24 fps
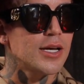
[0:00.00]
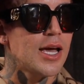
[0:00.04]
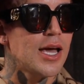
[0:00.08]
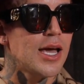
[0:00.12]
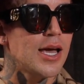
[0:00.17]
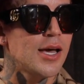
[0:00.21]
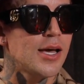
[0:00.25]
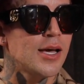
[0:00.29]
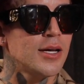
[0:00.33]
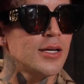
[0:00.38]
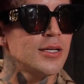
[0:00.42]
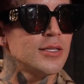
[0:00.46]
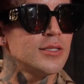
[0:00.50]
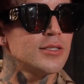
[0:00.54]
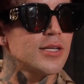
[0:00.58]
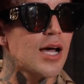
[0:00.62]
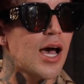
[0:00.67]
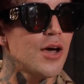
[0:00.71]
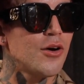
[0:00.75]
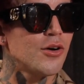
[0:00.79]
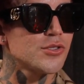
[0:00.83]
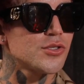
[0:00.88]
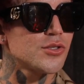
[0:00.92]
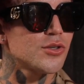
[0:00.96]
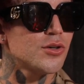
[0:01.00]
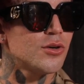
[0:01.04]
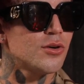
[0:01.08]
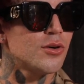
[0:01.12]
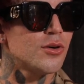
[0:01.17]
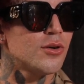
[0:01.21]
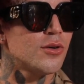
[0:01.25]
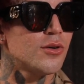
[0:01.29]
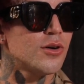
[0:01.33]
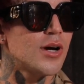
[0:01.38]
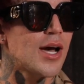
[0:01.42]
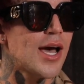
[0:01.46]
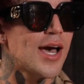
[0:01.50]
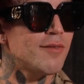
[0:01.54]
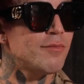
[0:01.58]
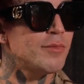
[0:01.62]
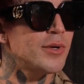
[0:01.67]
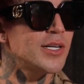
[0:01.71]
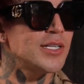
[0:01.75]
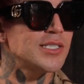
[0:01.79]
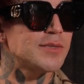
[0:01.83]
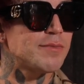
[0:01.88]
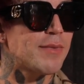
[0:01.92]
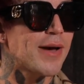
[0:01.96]
And I also have
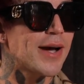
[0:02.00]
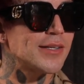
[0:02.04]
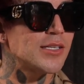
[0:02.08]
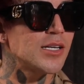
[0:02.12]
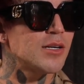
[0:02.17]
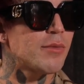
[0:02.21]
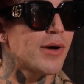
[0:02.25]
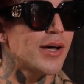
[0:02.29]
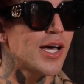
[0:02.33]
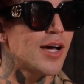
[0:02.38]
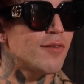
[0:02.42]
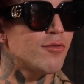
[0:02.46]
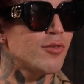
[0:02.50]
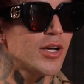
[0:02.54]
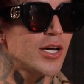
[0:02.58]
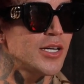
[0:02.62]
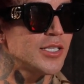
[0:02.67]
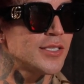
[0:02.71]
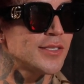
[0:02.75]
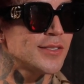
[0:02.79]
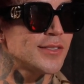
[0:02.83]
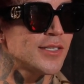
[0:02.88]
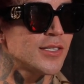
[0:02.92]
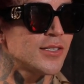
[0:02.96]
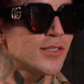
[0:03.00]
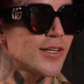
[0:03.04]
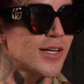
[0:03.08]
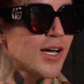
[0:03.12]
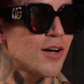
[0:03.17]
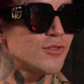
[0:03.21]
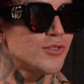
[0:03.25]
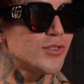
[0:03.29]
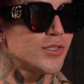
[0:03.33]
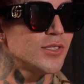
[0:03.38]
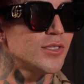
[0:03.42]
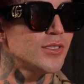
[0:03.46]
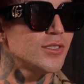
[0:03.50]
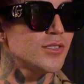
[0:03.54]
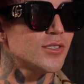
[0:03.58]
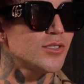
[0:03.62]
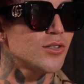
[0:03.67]
been inspected by every agency in the country.